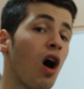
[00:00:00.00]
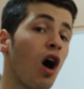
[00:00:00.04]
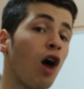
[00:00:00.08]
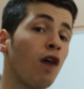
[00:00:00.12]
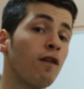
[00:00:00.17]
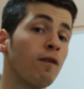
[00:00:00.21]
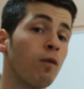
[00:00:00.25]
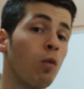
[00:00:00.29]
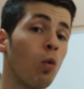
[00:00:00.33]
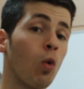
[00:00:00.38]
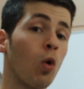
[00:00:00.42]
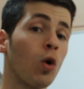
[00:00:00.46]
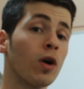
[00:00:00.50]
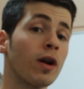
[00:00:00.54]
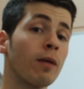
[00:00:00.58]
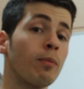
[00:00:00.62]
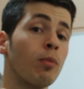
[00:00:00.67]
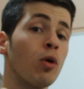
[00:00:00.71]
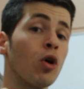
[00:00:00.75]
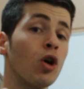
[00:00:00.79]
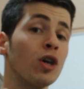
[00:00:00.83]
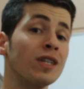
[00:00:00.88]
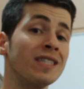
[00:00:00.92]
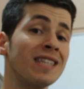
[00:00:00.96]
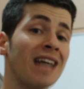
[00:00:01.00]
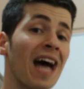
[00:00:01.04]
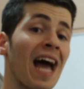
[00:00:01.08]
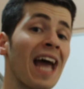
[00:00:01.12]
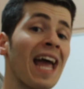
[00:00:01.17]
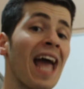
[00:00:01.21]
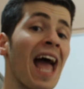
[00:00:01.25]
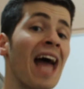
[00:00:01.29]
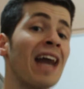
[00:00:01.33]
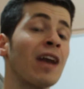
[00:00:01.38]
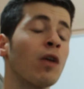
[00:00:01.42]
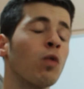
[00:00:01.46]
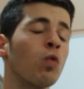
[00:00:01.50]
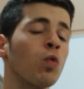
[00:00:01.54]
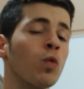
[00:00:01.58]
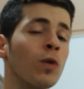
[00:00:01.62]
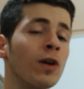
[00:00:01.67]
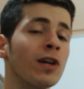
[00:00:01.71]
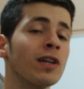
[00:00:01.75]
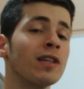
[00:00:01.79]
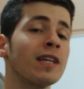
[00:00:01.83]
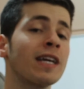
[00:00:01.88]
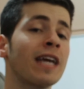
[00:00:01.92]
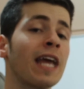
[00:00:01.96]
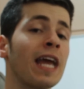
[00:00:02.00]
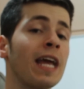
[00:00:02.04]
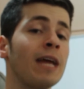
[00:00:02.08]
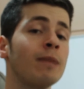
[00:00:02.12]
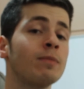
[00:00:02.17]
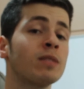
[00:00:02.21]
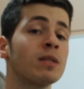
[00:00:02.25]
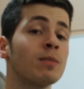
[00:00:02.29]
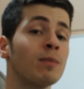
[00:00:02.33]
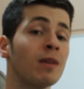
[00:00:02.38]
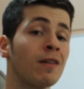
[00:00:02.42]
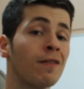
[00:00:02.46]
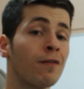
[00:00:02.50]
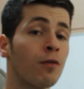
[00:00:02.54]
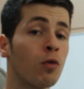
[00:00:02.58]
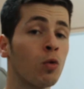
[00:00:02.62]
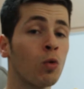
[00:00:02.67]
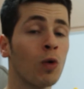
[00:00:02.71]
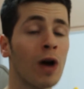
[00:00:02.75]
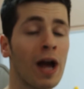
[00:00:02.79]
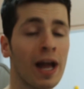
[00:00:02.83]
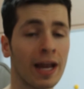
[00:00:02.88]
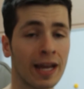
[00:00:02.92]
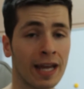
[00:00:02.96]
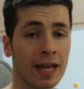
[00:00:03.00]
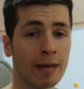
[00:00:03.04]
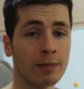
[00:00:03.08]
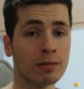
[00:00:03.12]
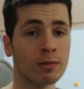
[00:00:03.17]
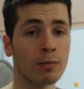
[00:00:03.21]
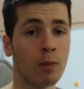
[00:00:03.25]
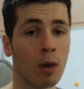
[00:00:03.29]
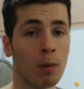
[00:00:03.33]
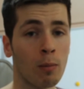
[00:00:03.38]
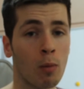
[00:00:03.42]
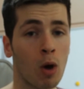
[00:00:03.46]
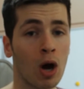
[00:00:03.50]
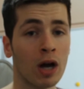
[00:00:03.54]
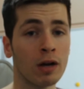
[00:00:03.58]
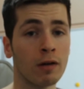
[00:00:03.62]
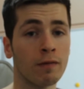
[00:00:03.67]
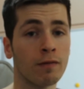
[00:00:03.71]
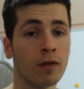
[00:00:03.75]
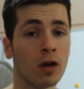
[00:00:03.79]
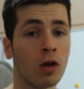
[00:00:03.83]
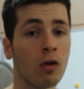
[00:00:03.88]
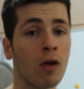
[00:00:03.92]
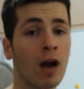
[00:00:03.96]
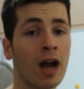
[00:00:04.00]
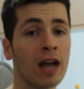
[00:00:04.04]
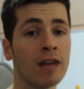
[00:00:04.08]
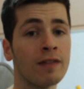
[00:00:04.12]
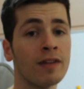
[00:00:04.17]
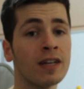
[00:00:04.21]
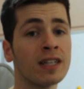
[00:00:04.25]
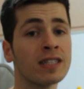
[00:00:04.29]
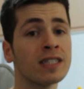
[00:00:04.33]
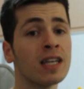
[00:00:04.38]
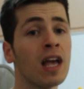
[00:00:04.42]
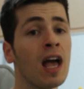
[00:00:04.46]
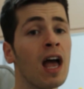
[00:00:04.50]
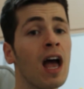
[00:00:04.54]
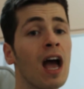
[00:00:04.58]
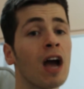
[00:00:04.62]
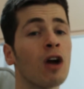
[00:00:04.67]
of water per day, and it really keeps me full and keeps my mind off the cravings,